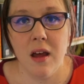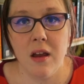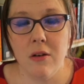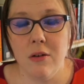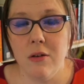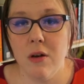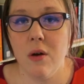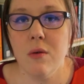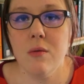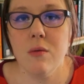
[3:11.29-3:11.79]

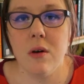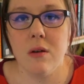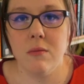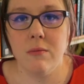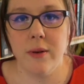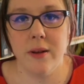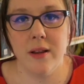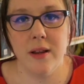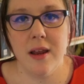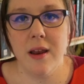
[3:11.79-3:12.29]
and no
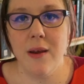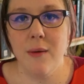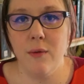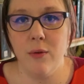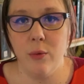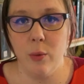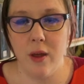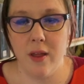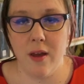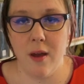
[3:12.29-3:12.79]
one
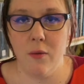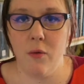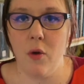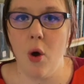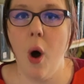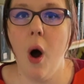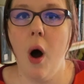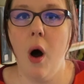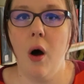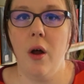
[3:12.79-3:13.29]
believes where they've
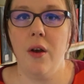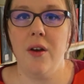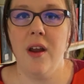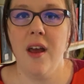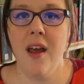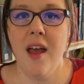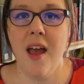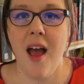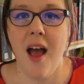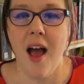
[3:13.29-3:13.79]

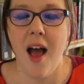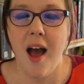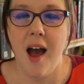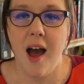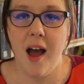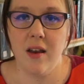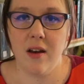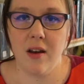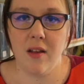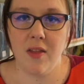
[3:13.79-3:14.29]
gone.
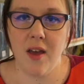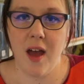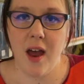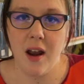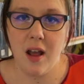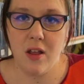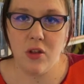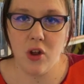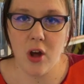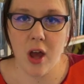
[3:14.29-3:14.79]
And
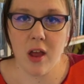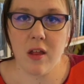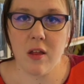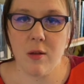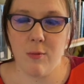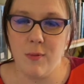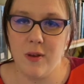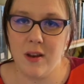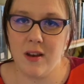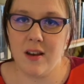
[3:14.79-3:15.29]
that
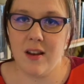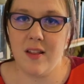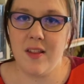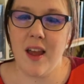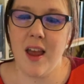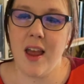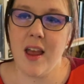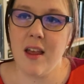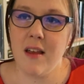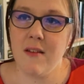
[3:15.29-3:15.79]
adjustment,
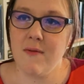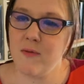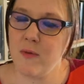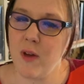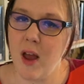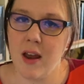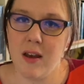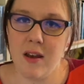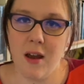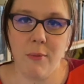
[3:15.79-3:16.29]
they
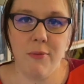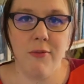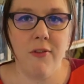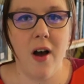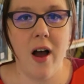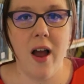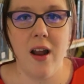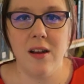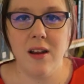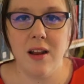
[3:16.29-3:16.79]
end up
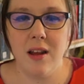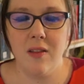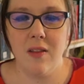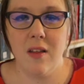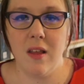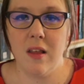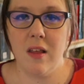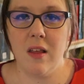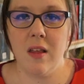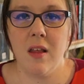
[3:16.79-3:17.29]
finding
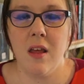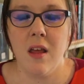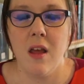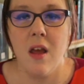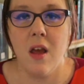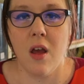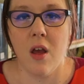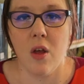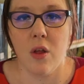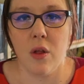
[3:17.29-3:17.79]
this
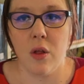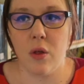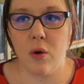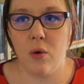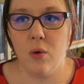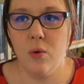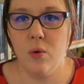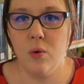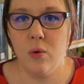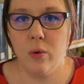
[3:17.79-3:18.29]

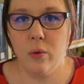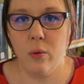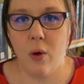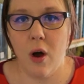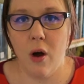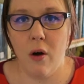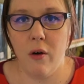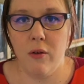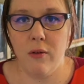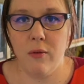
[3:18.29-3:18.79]
school
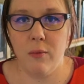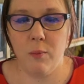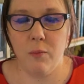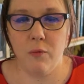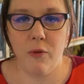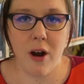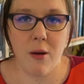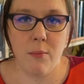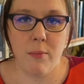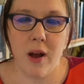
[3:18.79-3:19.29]

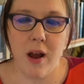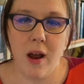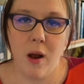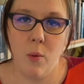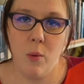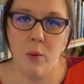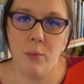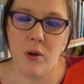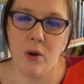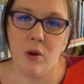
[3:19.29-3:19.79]
run by
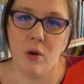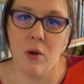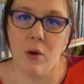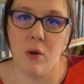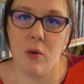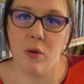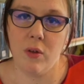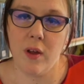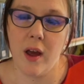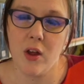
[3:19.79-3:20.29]
a woman
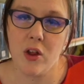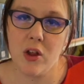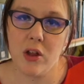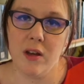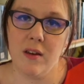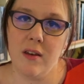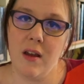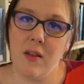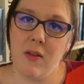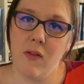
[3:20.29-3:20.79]
who's
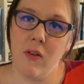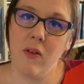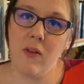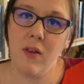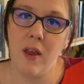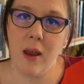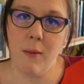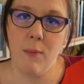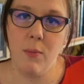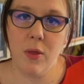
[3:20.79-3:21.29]
actually done the
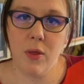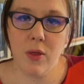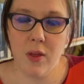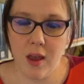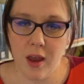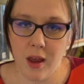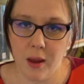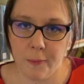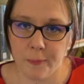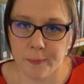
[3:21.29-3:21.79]
same
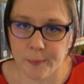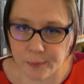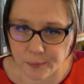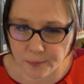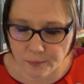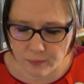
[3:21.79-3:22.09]
thing.